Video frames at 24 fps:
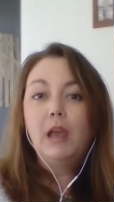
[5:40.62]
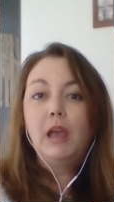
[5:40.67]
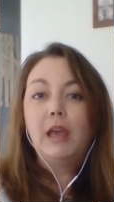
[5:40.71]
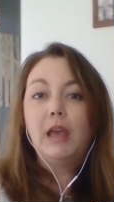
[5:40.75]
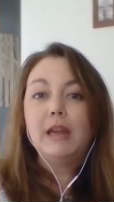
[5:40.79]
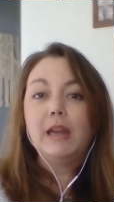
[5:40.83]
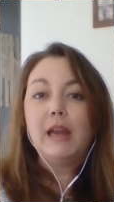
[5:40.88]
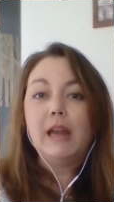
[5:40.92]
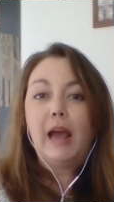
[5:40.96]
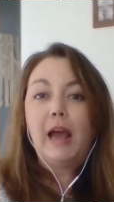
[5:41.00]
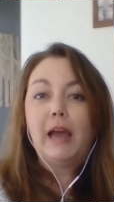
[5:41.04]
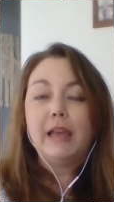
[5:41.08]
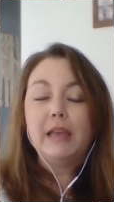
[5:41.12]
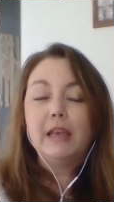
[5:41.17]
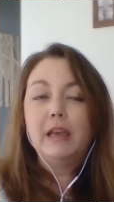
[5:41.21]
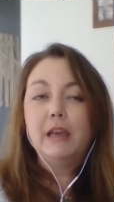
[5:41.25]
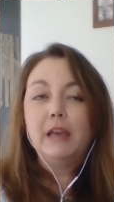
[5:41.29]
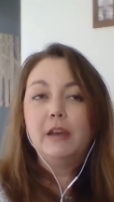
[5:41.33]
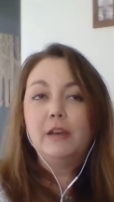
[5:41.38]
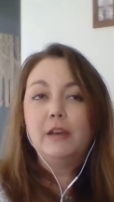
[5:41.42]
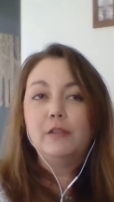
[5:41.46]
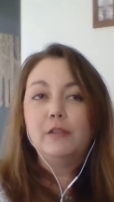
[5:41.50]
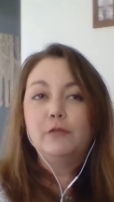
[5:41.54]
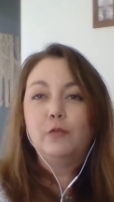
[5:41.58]
And I
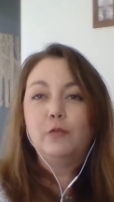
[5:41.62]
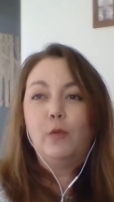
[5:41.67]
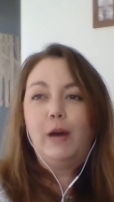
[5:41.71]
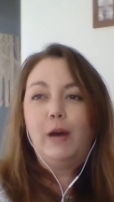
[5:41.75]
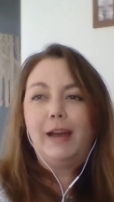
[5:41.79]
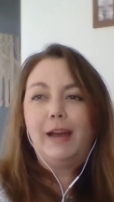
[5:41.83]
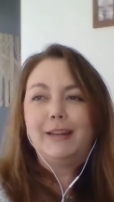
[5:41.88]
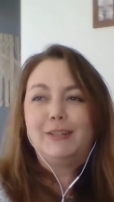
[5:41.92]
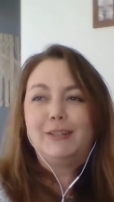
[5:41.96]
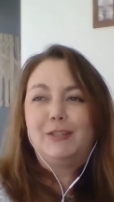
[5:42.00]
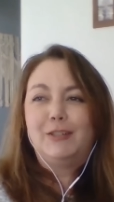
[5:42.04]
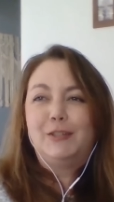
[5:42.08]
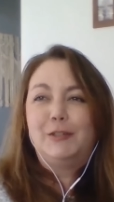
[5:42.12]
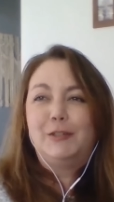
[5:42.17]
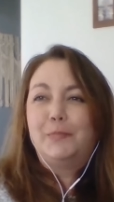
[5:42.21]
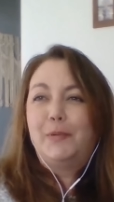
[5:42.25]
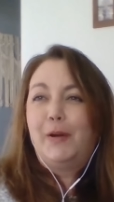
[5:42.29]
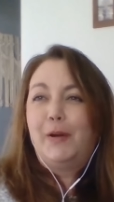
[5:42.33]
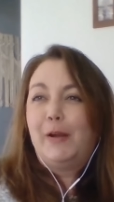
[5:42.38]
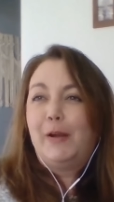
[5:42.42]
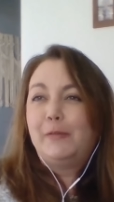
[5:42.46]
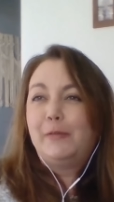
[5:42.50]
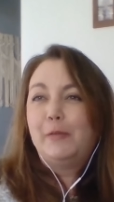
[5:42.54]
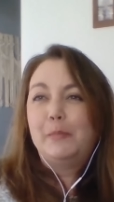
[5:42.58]
have watched
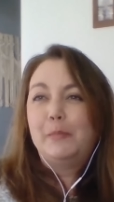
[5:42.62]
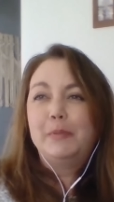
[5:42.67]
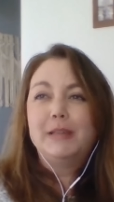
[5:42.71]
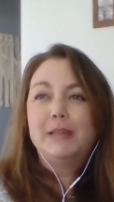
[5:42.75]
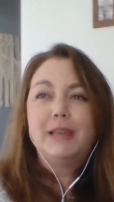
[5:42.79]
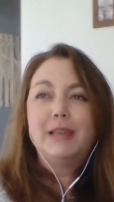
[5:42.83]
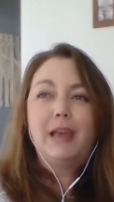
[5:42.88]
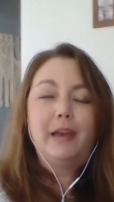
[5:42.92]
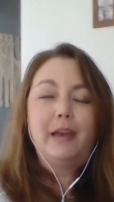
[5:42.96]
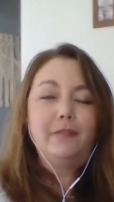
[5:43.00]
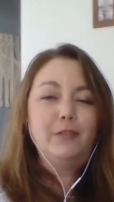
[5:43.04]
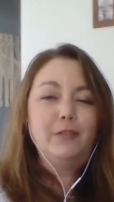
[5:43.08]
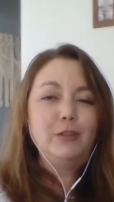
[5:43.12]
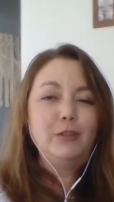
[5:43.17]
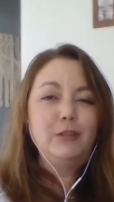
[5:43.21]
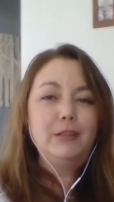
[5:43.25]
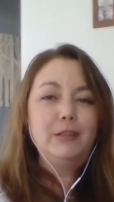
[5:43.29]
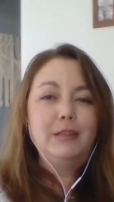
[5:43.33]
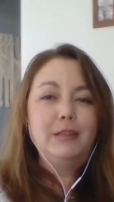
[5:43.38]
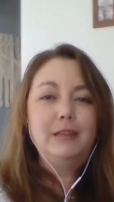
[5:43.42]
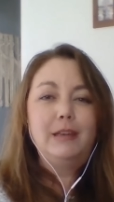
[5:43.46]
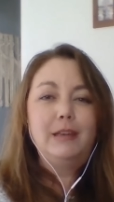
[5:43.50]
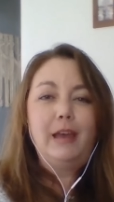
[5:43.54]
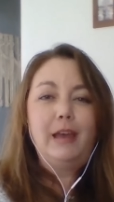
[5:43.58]
probably
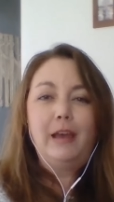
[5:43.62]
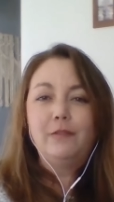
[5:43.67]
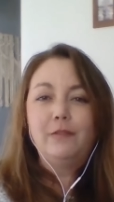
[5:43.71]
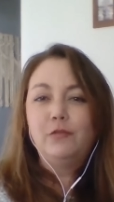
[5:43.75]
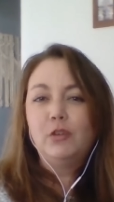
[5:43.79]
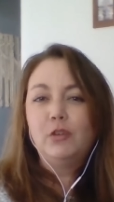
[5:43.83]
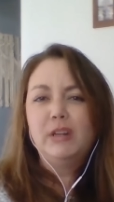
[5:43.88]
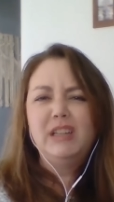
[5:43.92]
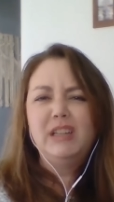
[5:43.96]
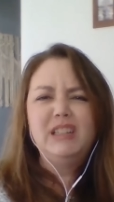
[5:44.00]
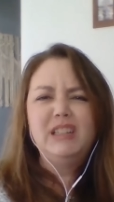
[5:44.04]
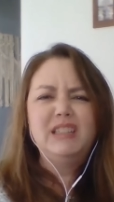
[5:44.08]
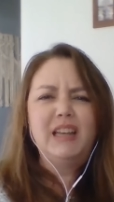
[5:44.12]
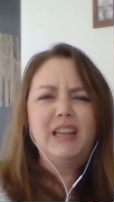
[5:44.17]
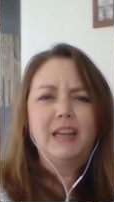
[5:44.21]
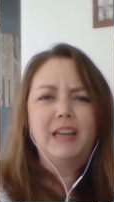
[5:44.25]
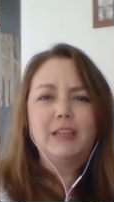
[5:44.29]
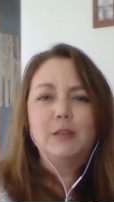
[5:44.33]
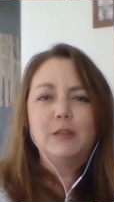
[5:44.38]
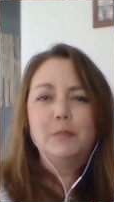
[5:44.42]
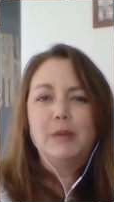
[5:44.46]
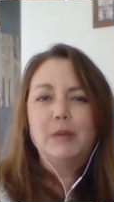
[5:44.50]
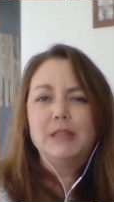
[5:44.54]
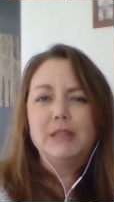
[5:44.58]
every
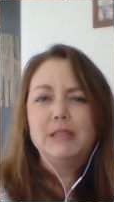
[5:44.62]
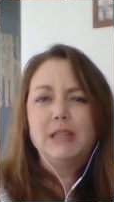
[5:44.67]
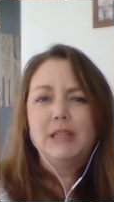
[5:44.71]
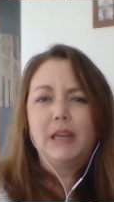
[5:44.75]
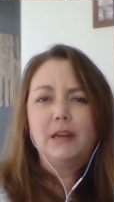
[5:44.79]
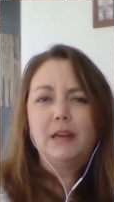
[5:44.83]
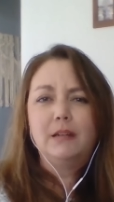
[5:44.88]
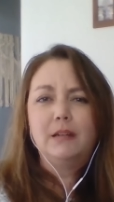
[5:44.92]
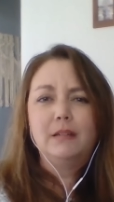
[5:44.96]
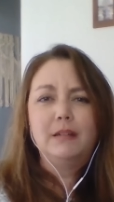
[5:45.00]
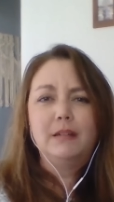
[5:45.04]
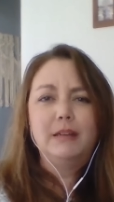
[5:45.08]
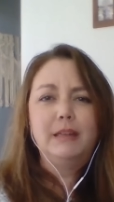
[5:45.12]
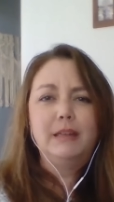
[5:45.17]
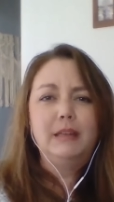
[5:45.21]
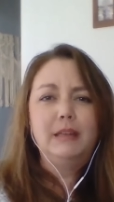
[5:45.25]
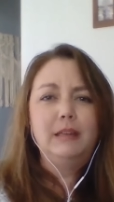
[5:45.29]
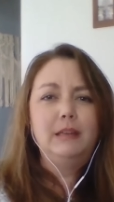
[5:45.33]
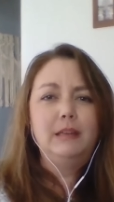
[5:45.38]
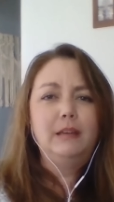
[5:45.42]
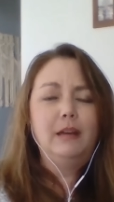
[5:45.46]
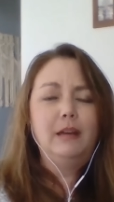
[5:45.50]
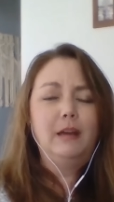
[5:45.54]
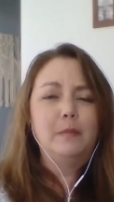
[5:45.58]

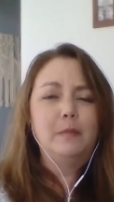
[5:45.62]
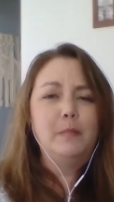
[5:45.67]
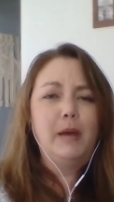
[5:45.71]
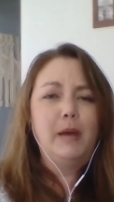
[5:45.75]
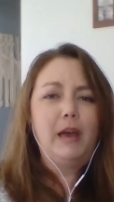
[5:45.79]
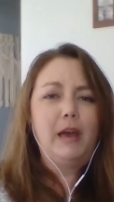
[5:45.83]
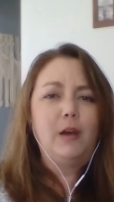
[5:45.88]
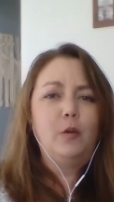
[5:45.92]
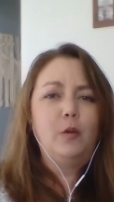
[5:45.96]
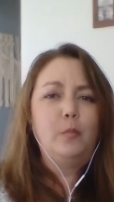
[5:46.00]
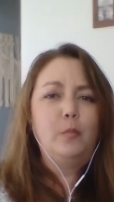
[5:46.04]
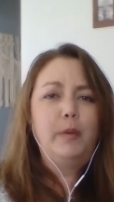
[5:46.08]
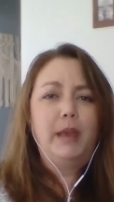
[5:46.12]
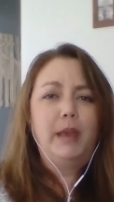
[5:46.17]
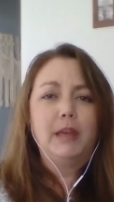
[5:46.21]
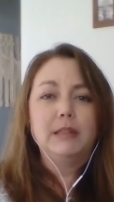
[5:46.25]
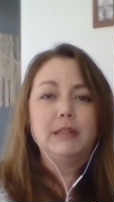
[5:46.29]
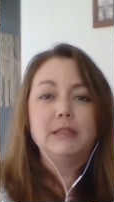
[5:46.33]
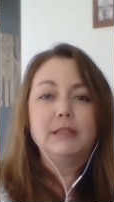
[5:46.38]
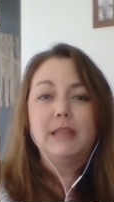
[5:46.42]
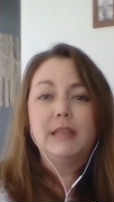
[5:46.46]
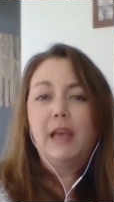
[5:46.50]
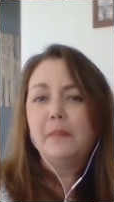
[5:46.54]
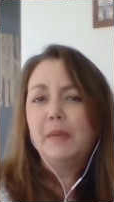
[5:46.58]
documentary about
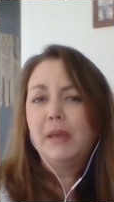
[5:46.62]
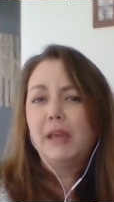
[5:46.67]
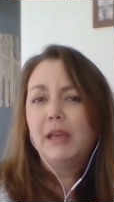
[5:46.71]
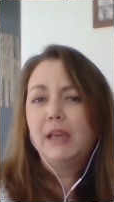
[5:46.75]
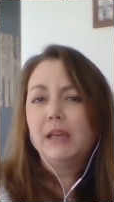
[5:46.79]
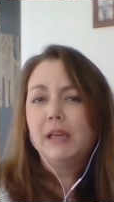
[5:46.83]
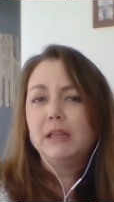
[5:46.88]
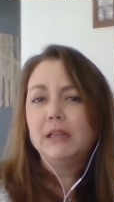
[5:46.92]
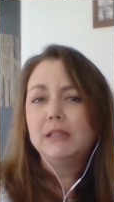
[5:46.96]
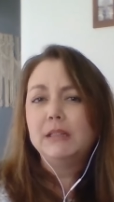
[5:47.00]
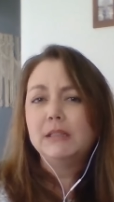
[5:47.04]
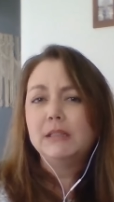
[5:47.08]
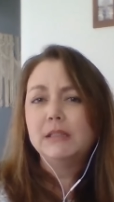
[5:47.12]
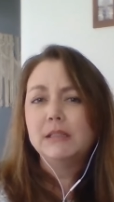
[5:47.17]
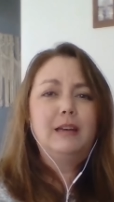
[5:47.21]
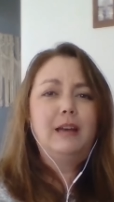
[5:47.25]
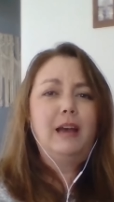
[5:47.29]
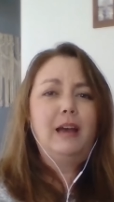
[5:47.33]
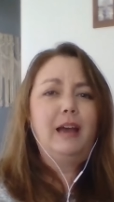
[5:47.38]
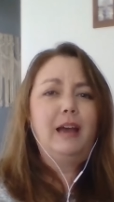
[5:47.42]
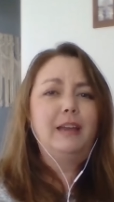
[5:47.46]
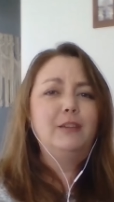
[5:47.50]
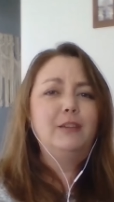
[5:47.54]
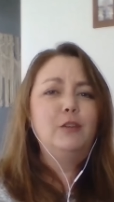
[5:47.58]
pandemics.
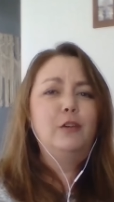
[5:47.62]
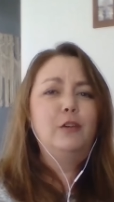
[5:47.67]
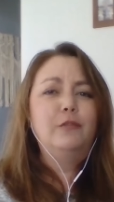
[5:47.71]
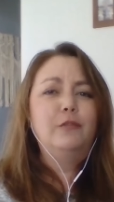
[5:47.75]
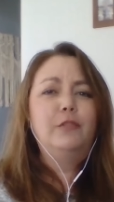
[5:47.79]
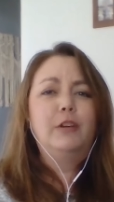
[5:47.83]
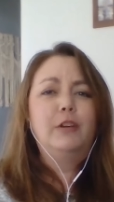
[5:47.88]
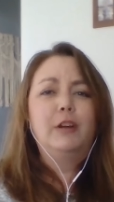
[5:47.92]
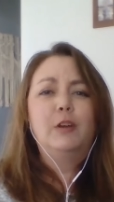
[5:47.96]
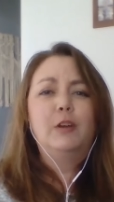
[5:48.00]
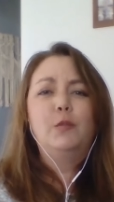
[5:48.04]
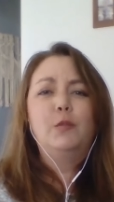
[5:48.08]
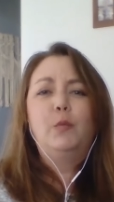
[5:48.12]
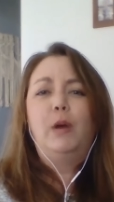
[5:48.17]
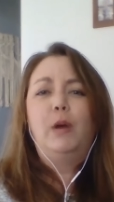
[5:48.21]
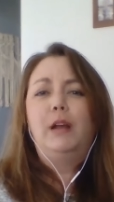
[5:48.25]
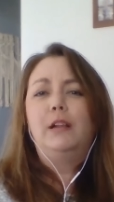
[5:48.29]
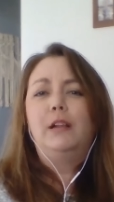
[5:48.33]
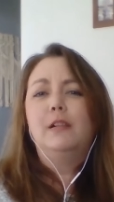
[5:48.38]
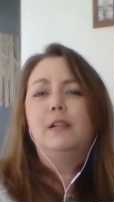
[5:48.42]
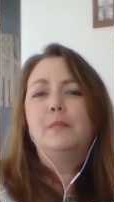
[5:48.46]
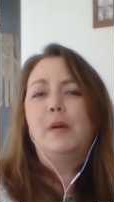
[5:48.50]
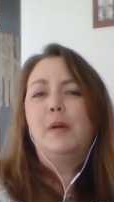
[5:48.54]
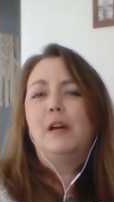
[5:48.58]
I know very
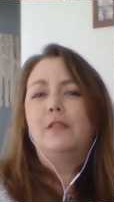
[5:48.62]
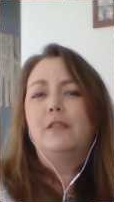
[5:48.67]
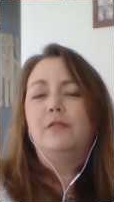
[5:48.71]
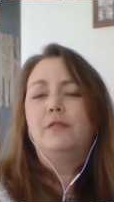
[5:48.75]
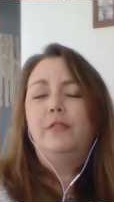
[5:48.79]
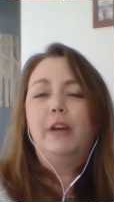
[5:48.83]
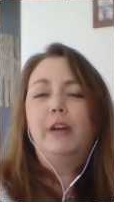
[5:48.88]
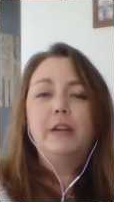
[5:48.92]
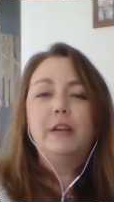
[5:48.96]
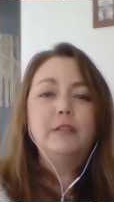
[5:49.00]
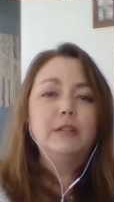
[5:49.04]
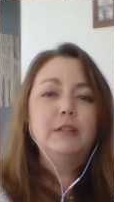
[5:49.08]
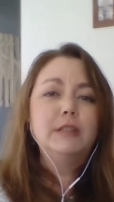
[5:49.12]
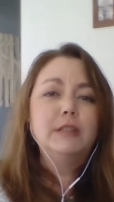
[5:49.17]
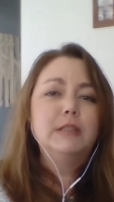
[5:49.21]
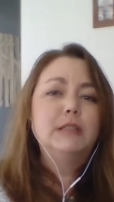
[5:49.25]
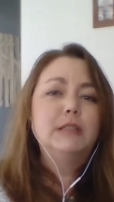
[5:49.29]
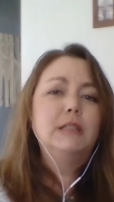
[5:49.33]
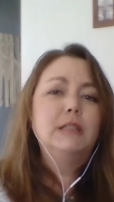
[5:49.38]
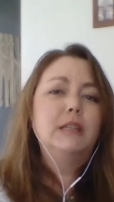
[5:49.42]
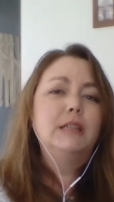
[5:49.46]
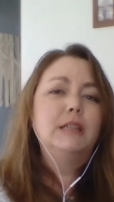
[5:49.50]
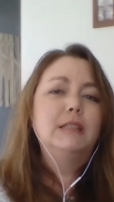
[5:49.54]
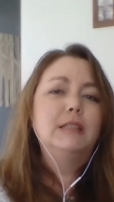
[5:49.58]
well about
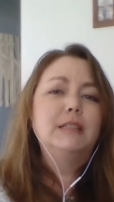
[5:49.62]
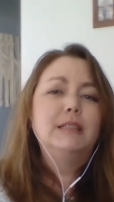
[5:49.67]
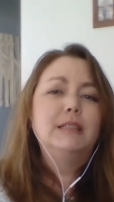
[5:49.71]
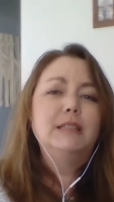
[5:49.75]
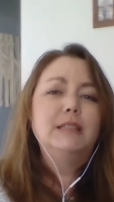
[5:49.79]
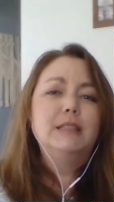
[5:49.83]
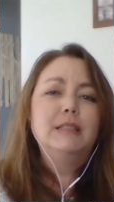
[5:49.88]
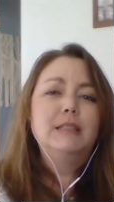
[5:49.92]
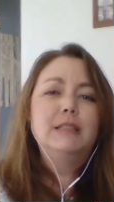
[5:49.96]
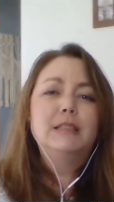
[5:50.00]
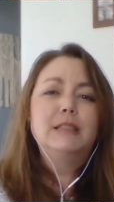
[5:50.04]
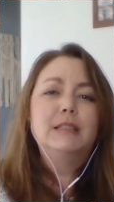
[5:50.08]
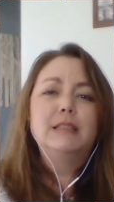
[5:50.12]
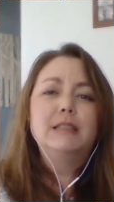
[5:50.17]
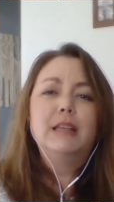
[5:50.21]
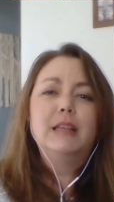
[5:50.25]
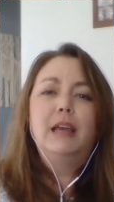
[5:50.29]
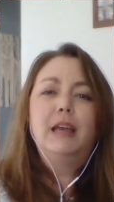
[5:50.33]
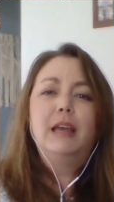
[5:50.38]
viruses.